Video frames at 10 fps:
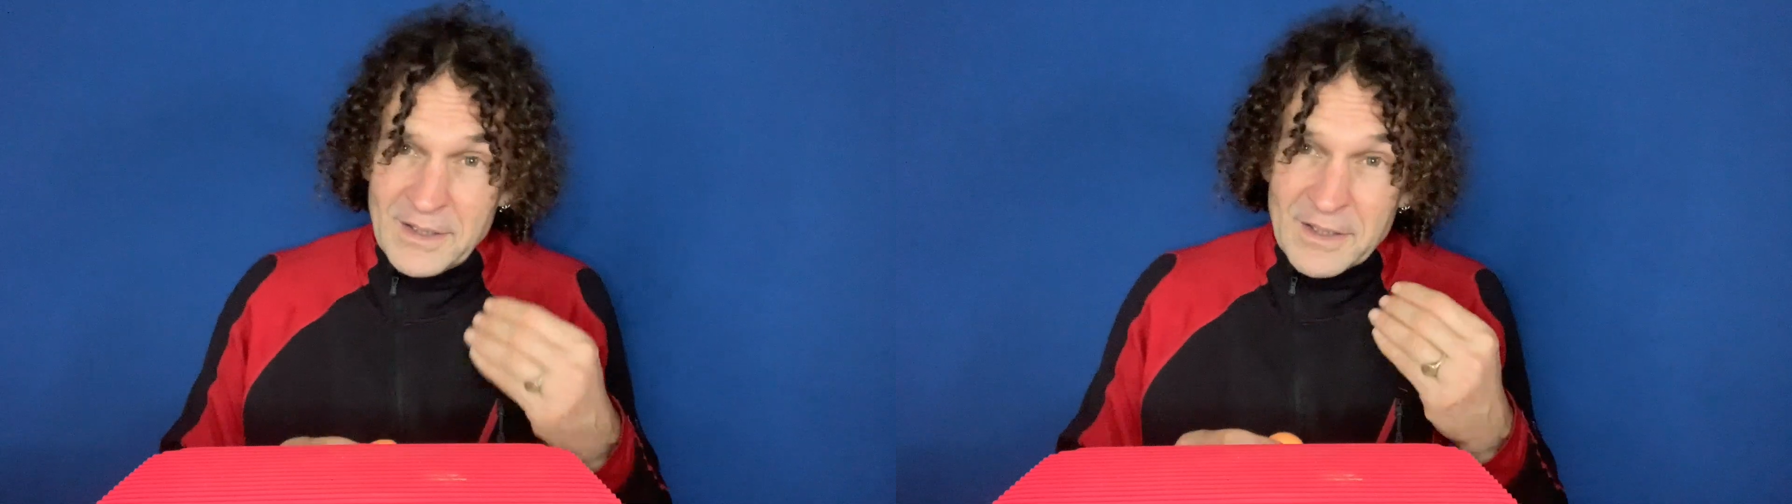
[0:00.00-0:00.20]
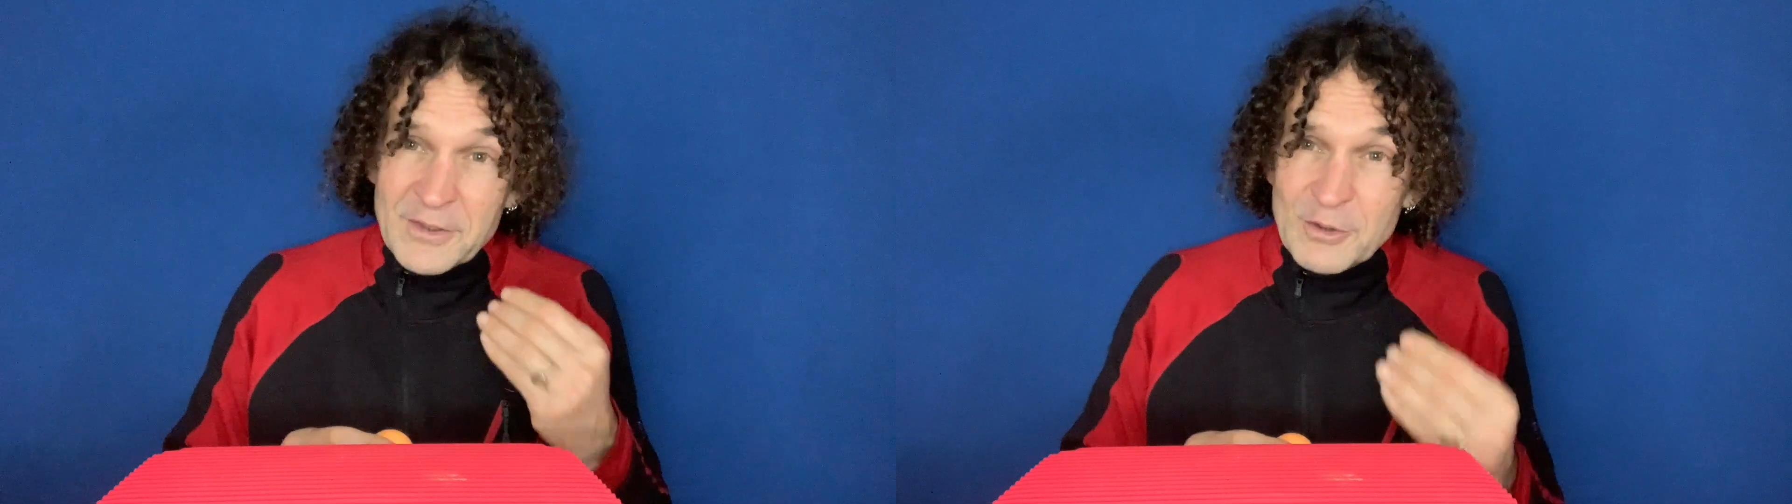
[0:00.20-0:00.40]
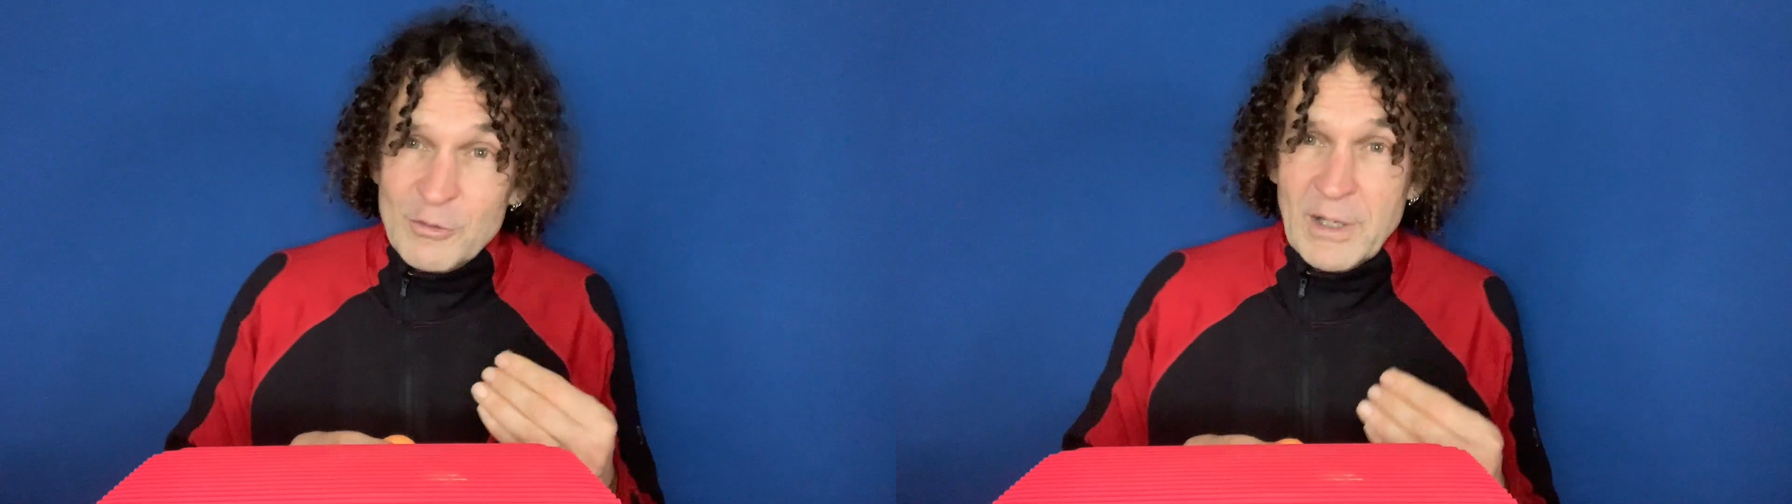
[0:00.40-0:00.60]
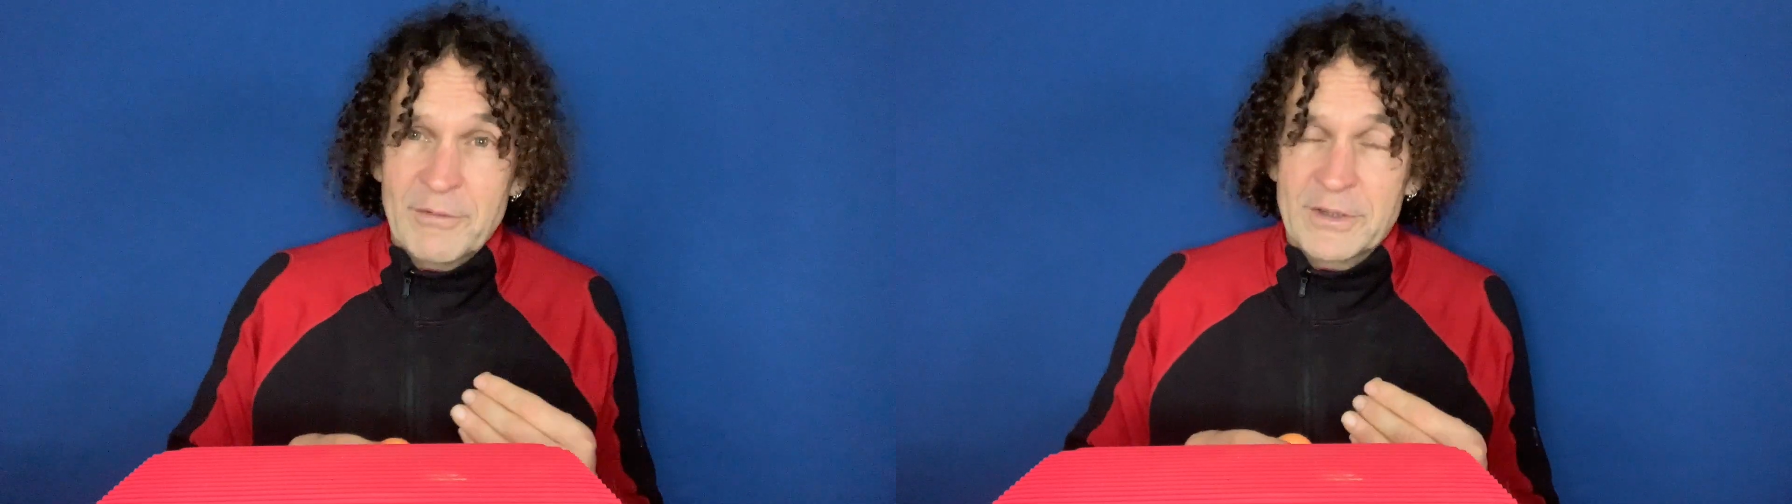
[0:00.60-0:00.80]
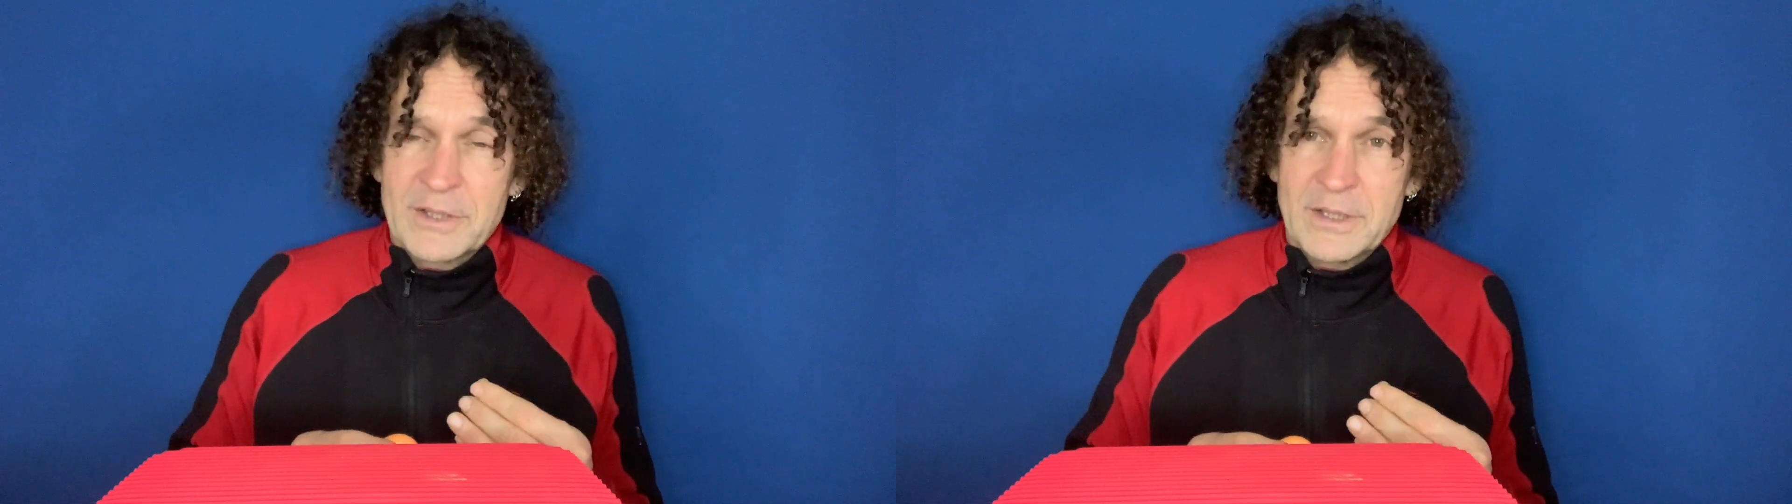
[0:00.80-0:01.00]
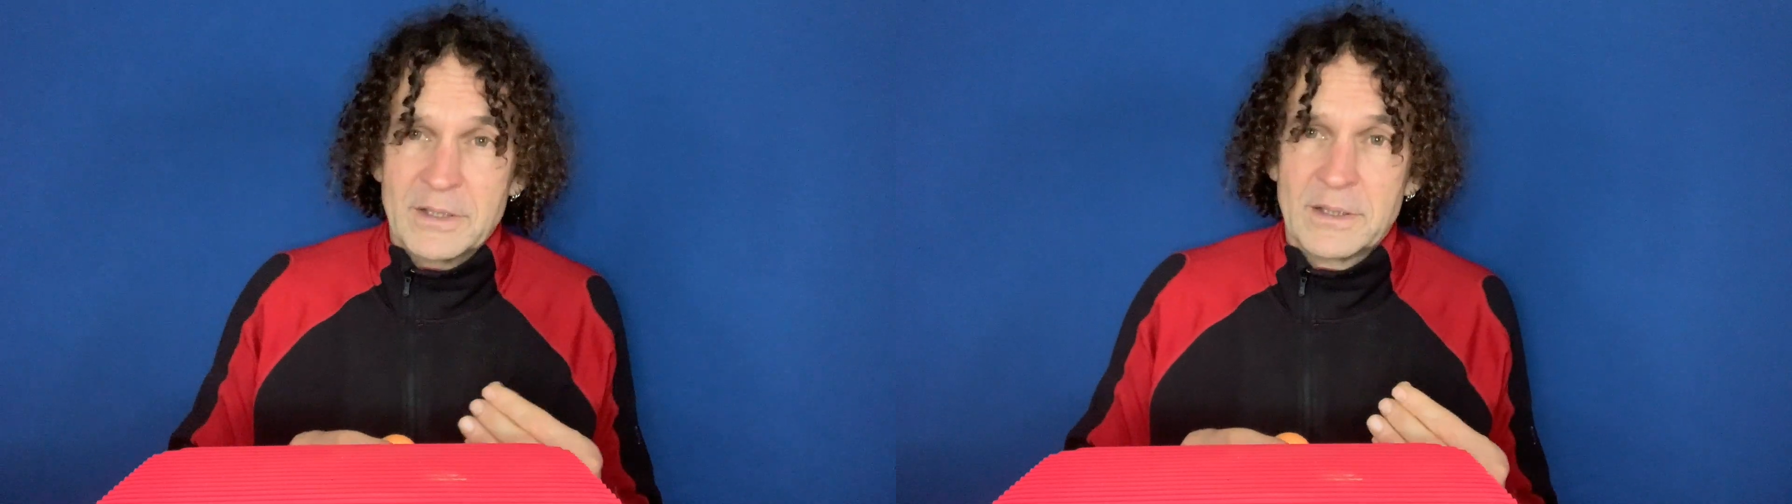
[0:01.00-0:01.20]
is gravity.